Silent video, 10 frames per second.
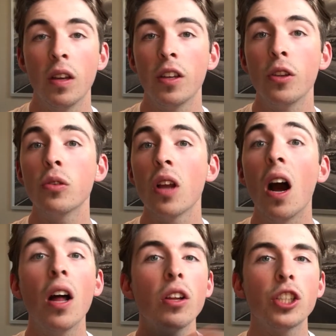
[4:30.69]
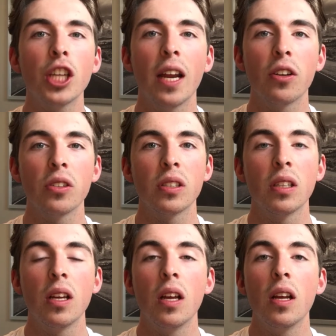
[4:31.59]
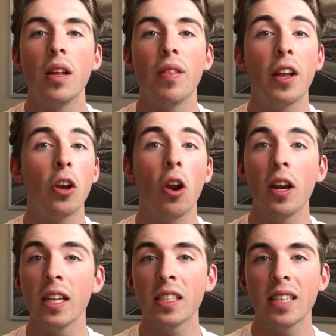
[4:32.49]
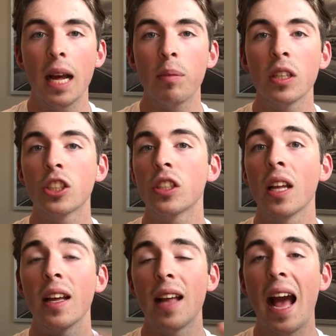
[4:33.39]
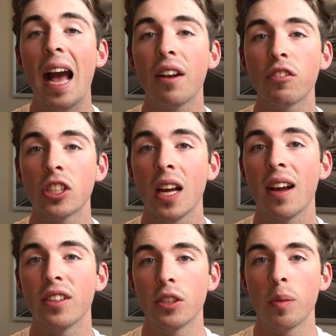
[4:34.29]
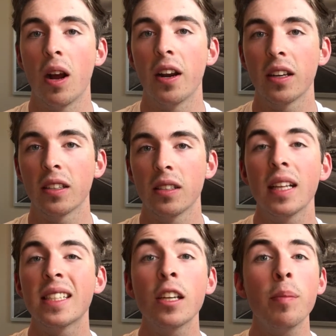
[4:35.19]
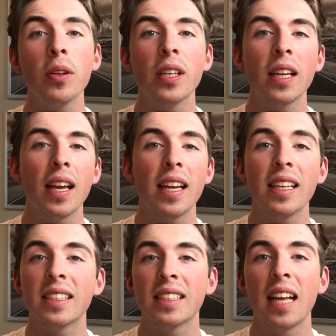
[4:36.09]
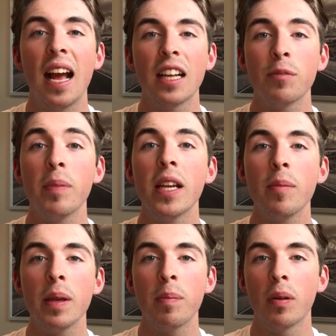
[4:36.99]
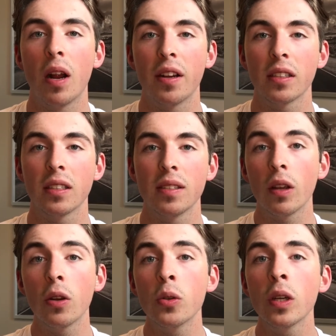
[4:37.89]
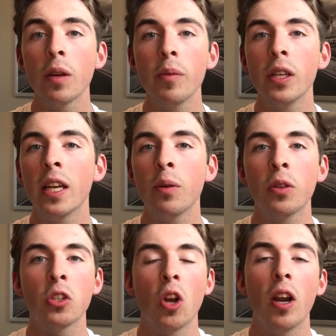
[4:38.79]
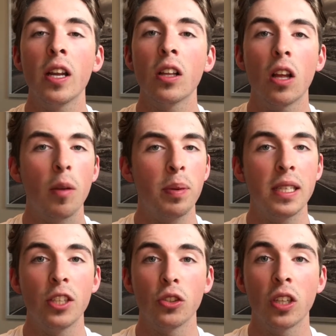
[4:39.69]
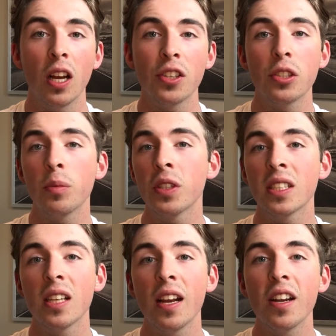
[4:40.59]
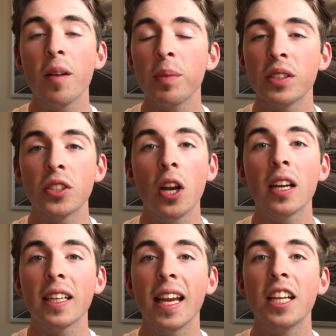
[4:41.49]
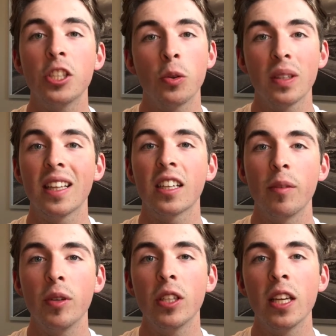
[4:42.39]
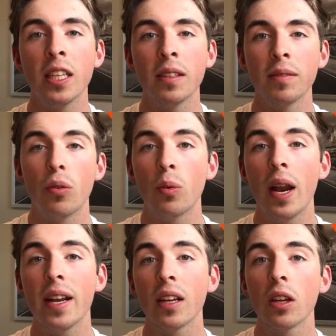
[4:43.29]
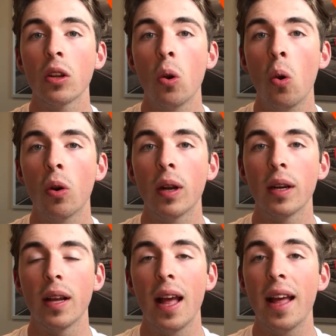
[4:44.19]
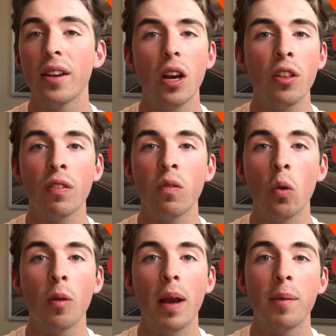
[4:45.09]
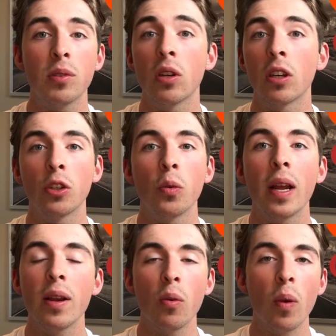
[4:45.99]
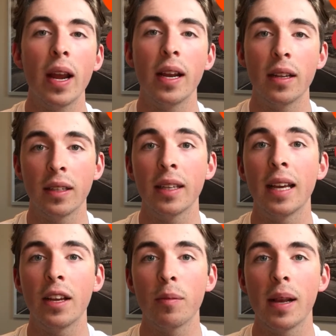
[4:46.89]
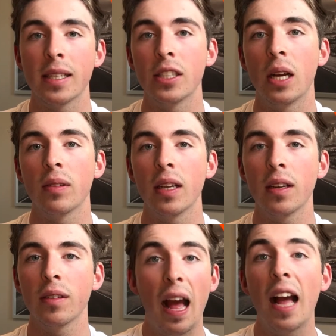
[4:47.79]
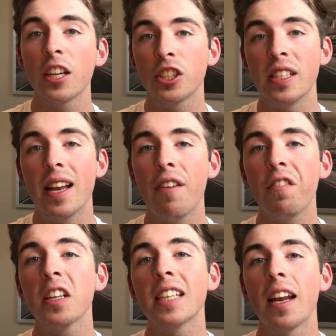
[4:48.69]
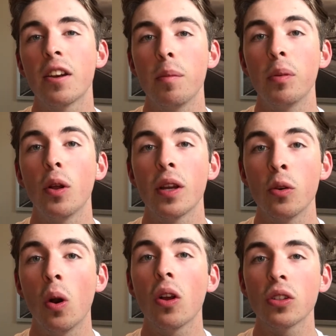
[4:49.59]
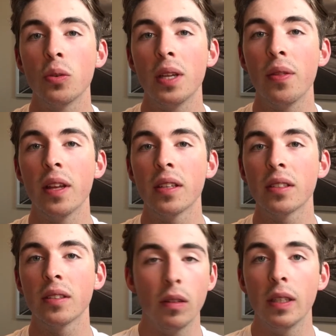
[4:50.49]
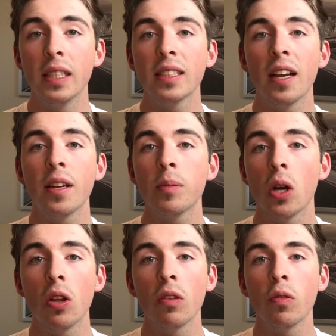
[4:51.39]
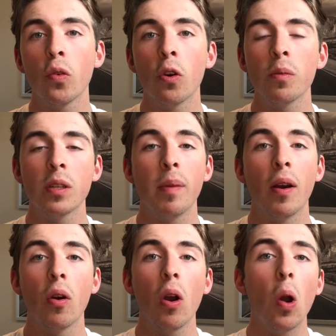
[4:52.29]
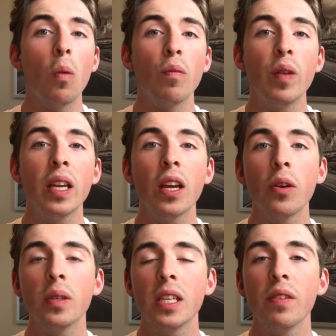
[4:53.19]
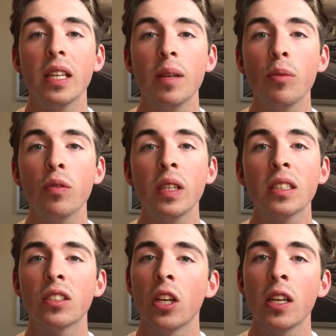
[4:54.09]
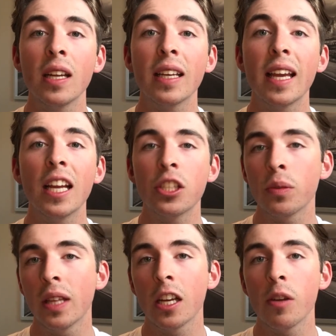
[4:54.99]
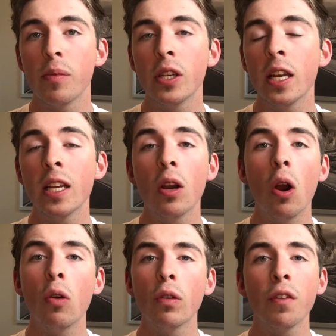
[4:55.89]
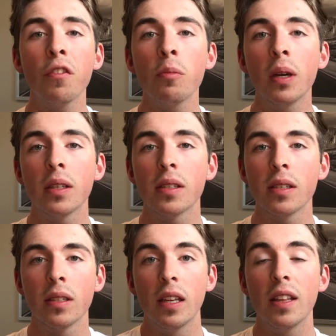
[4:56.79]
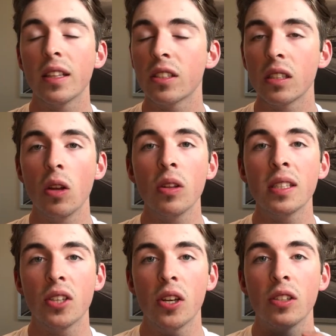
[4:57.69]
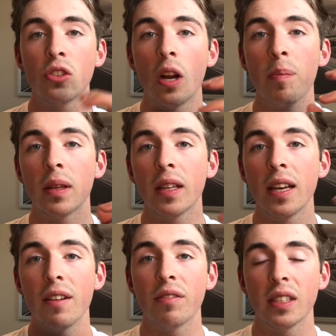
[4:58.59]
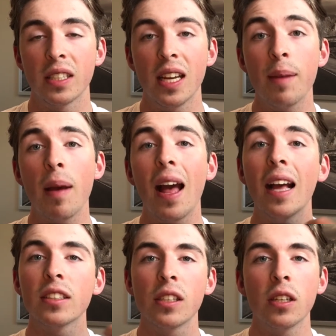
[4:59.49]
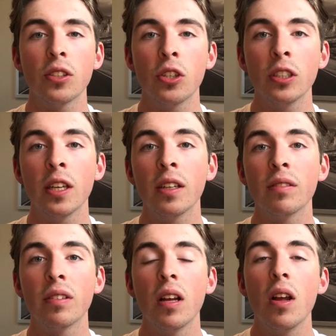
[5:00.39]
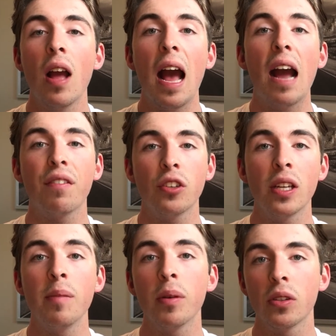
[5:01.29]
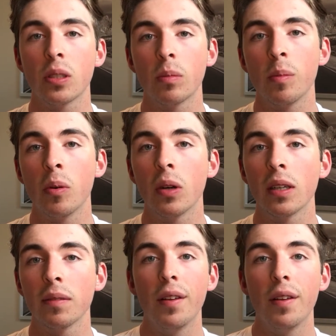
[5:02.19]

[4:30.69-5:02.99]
Use other channels that are already established to advertise your product. Let's say you're building a SaaS B2B product. Go to a community where there's already a lot of potential customers, sign up and start engaging with that community. Reddit, Quora, and other forum apps are a great way to get your message out there. Actually, Netflix had an employee who also did this. He signed up to all the forums about home video, DVD movies, and started engaging with that community over a few months. He then slowly started dropping the Netflix name as an alternative after he built some rapport.